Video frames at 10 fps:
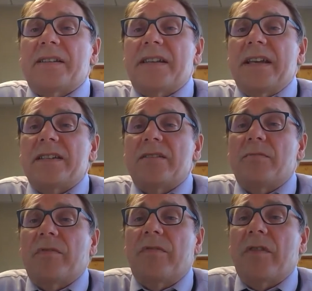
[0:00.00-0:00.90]
the states to
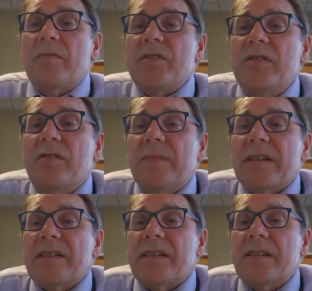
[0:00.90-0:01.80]
perform genomic
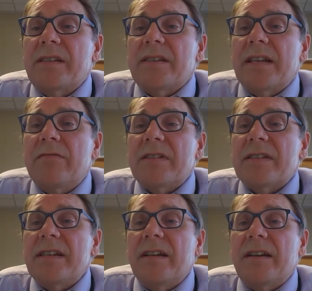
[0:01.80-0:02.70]

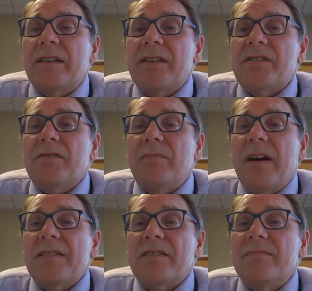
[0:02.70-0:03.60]
sequencing on additional
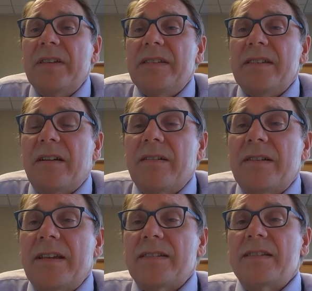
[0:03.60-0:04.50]
positive
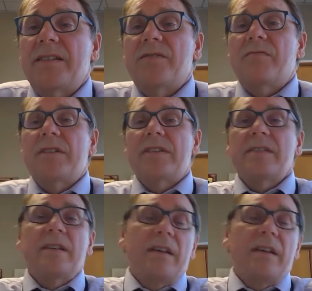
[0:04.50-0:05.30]
PCR tests each week?